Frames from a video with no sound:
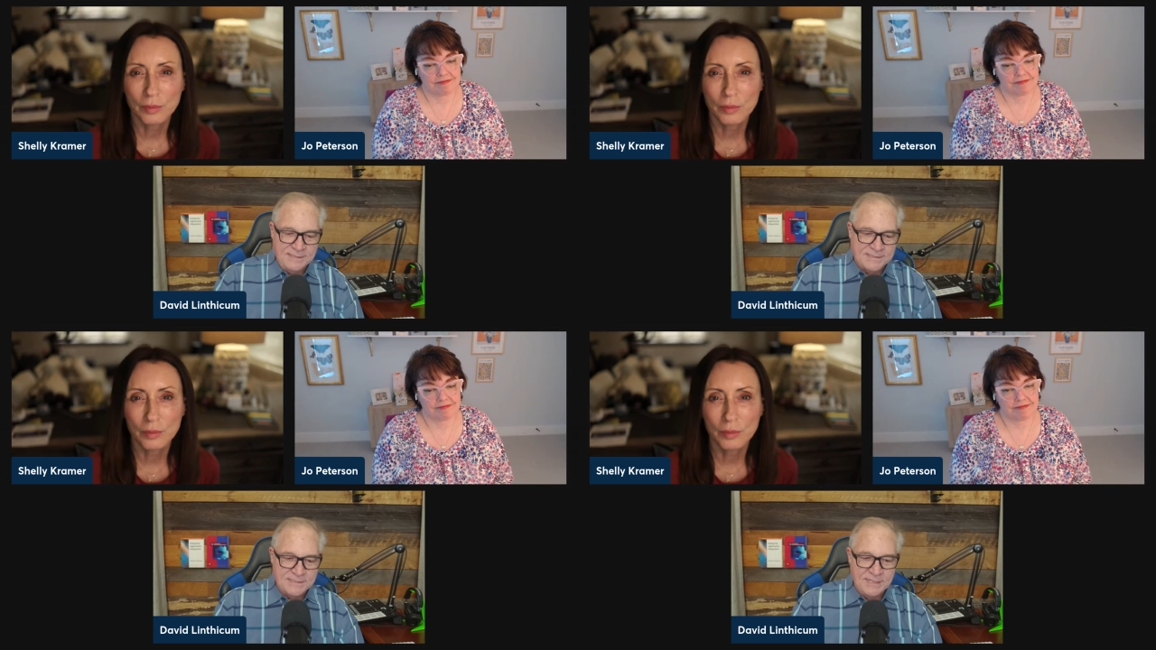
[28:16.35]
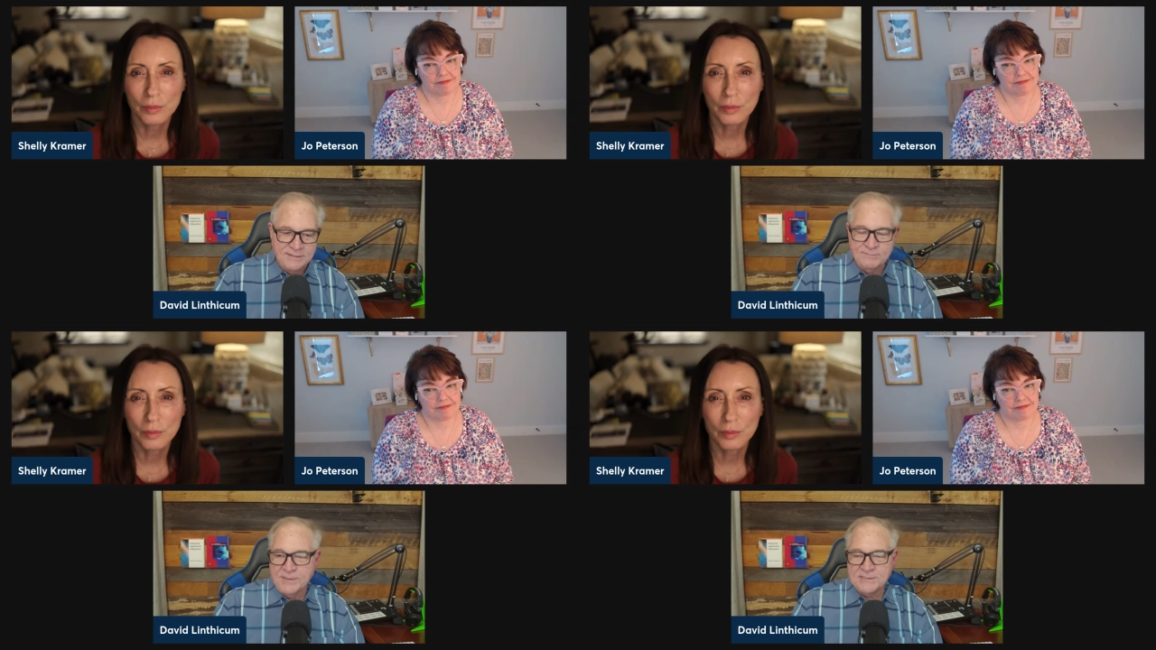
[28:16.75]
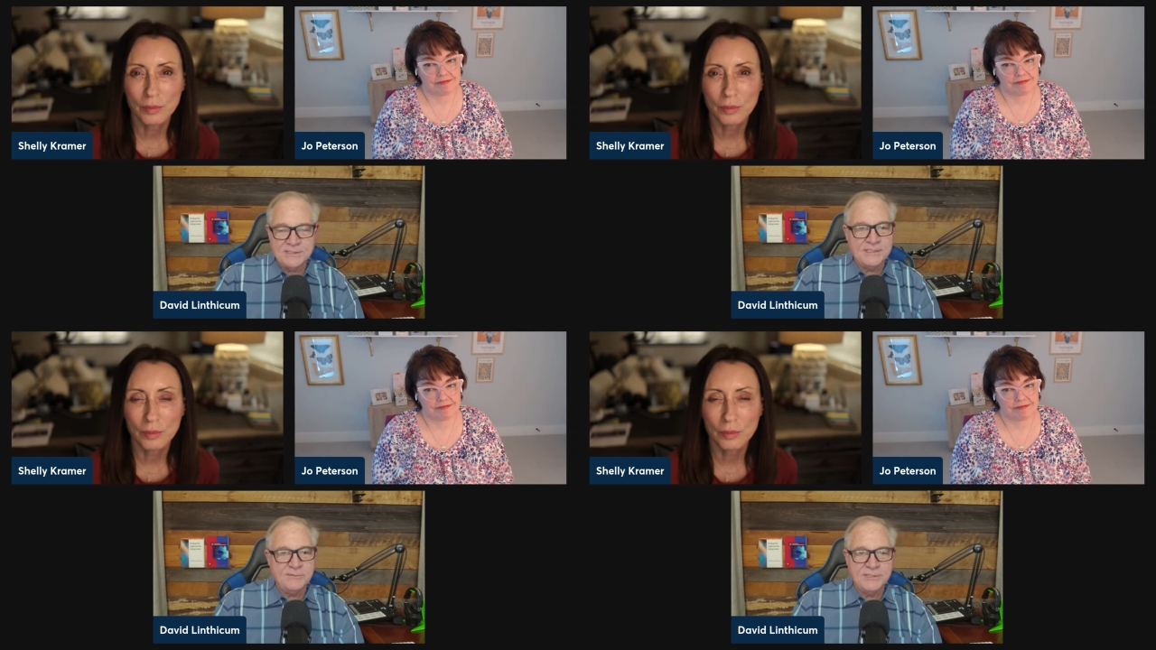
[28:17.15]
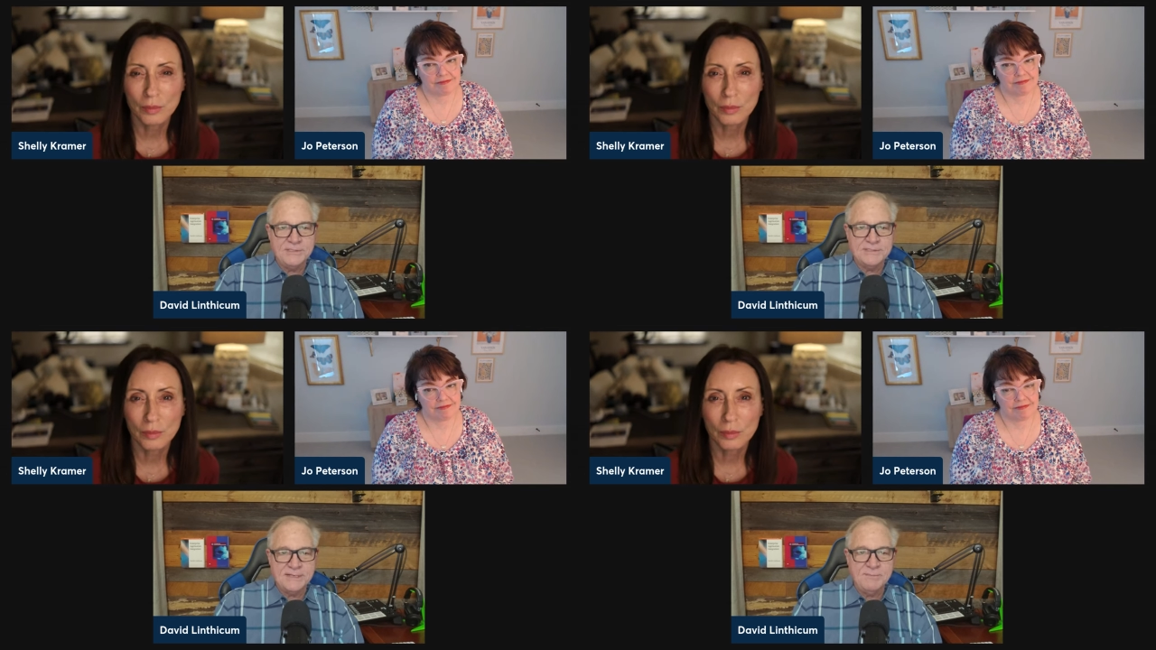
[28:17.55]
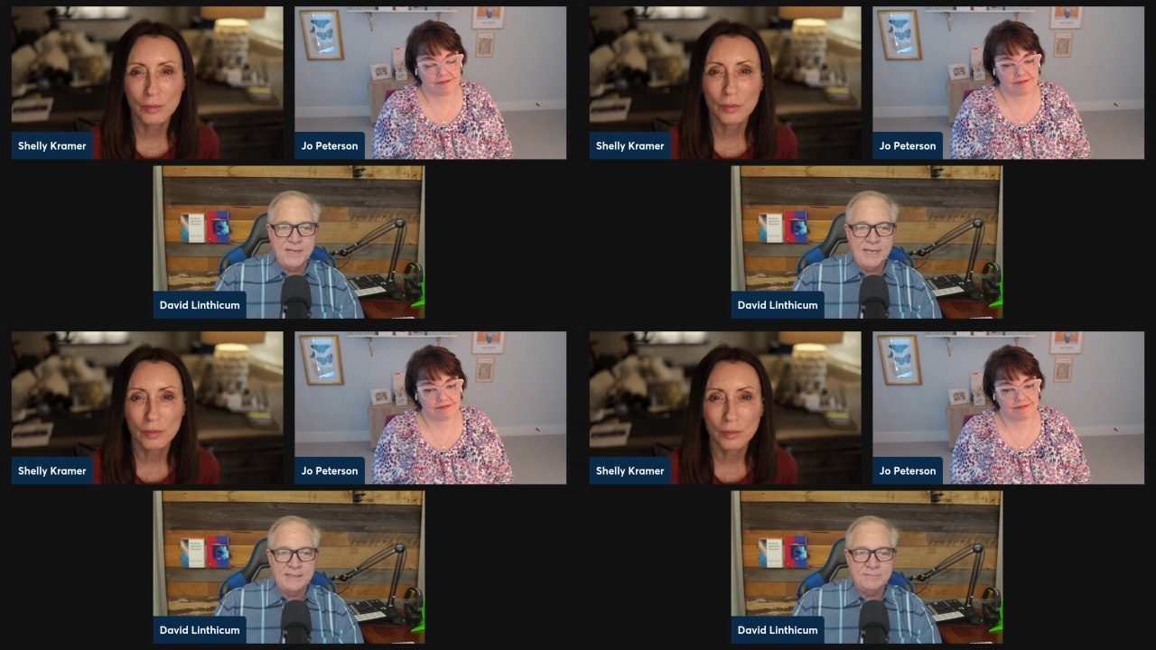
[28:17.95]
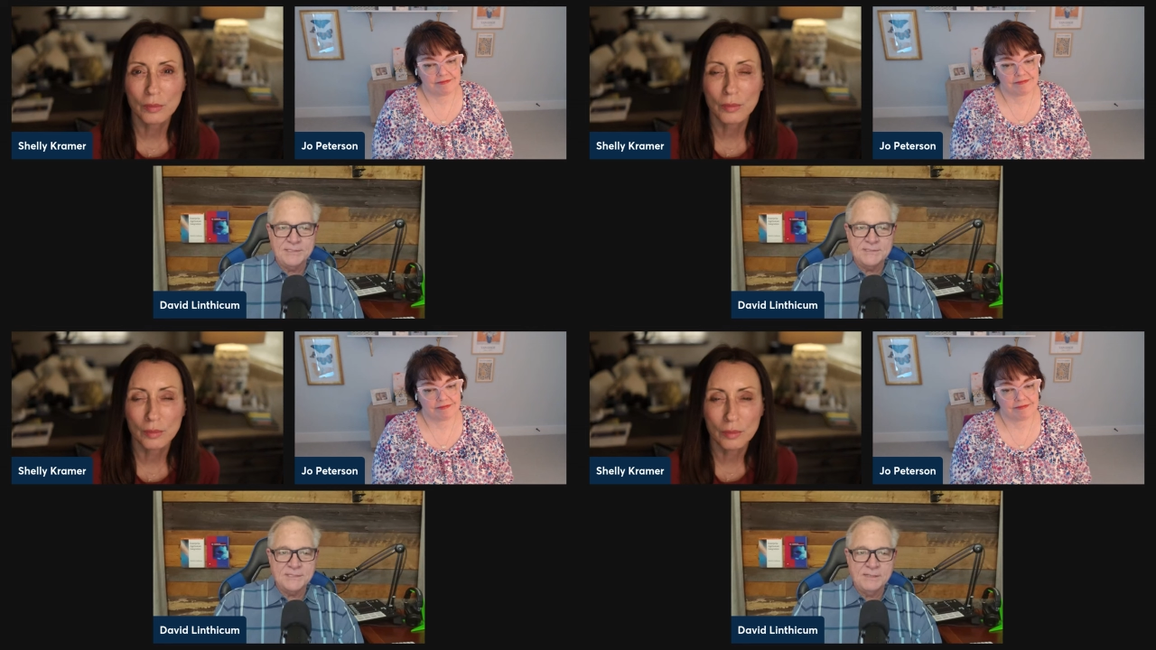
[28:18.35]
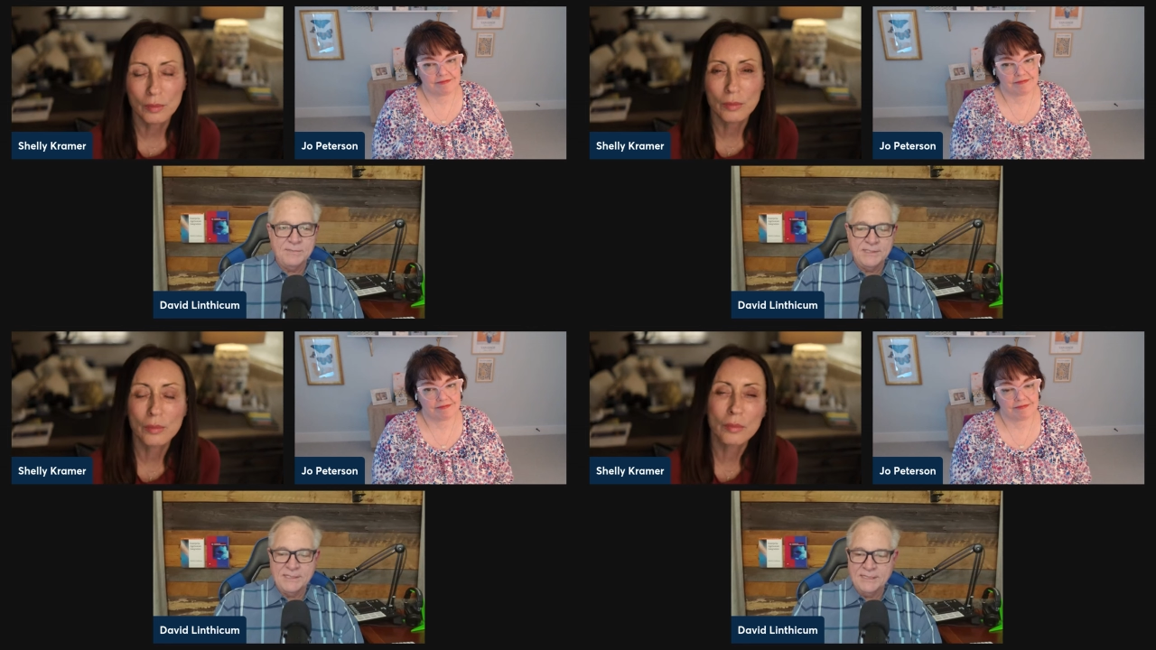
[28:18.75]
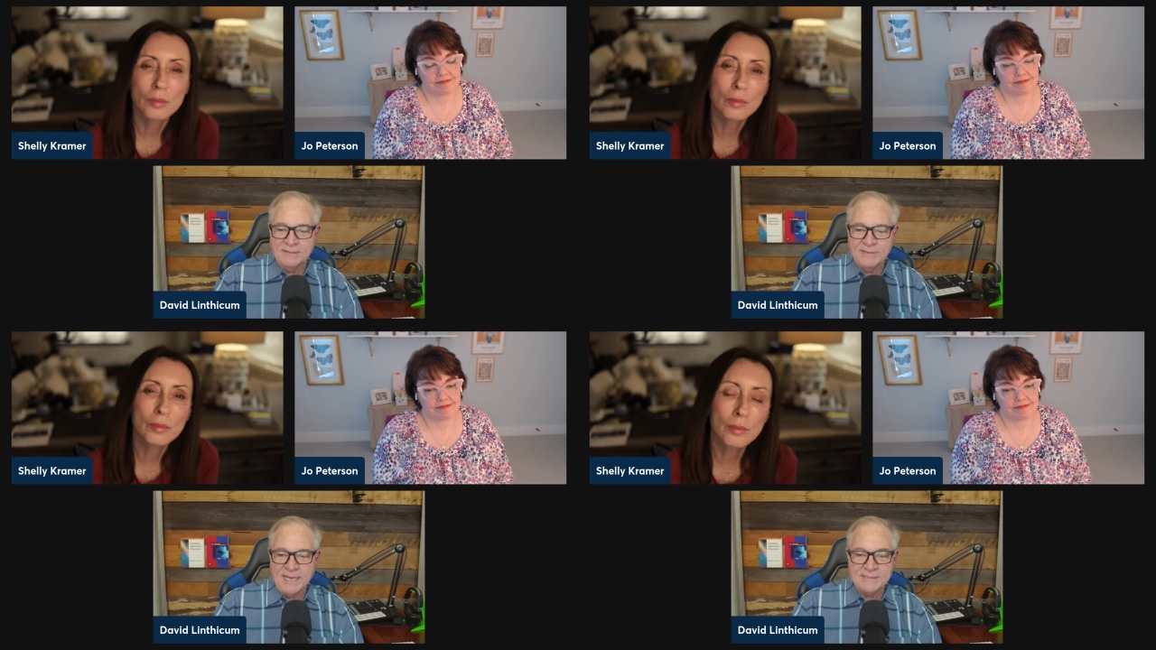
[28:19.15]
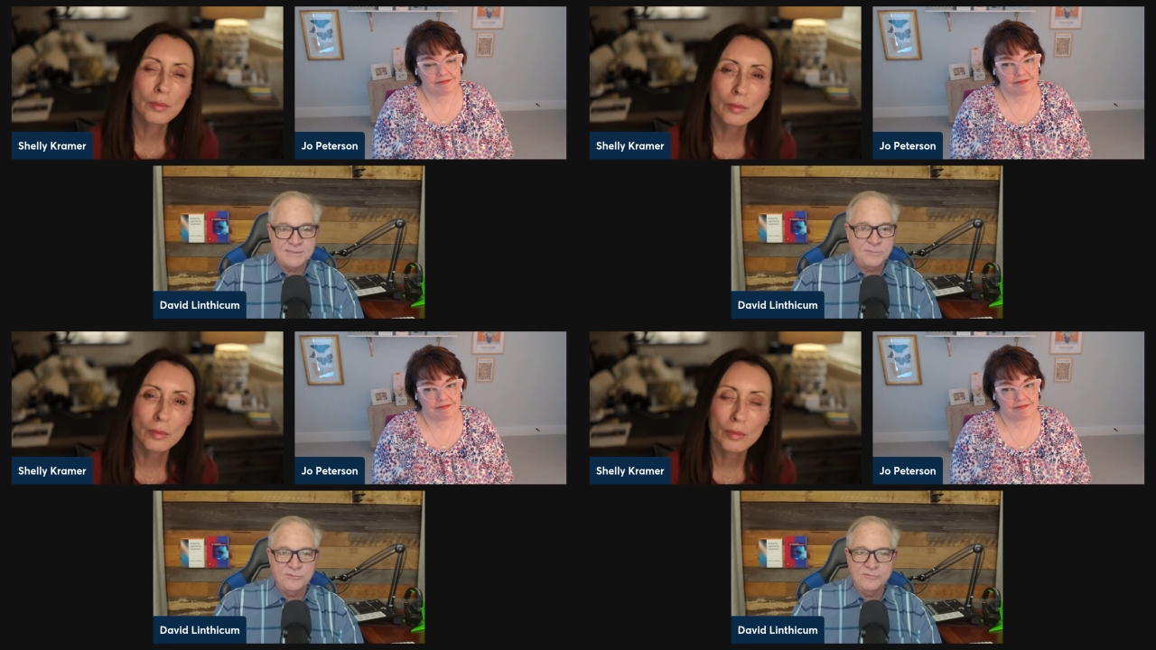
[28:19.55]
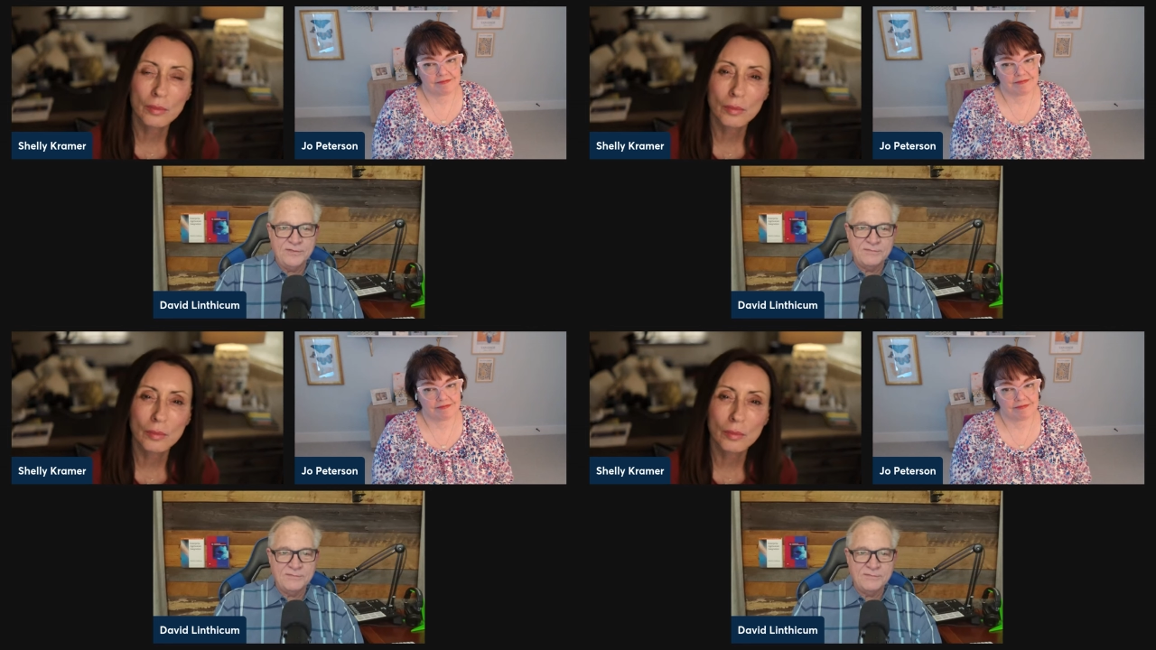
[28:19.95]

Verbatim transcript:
Speaker 1: this is going to basically run the same path, but it's going to be uh, has to move